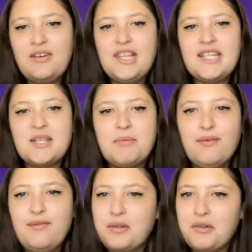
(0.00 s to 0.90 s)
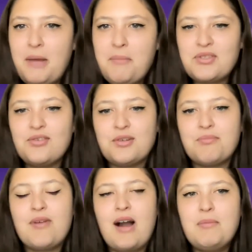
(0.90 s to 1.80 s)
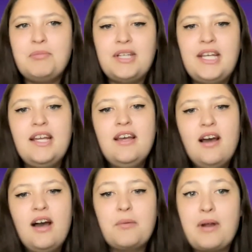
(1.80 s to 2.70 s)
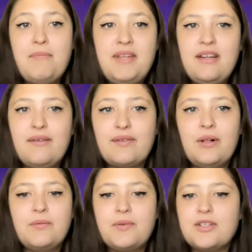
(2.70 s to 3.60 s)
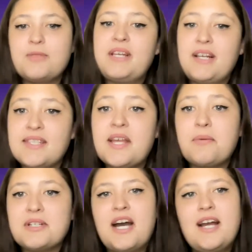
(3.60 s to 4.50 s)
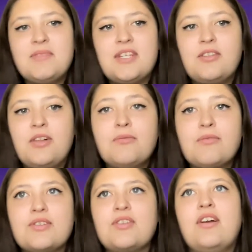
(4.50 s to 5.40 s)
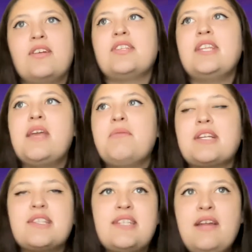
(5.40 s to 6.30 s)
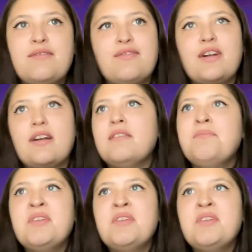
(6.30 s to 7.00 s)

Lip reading: that some of the fillery episodes are probably a remnant of Clone Wars, because there were times in Clone Wars arcs that they would extend for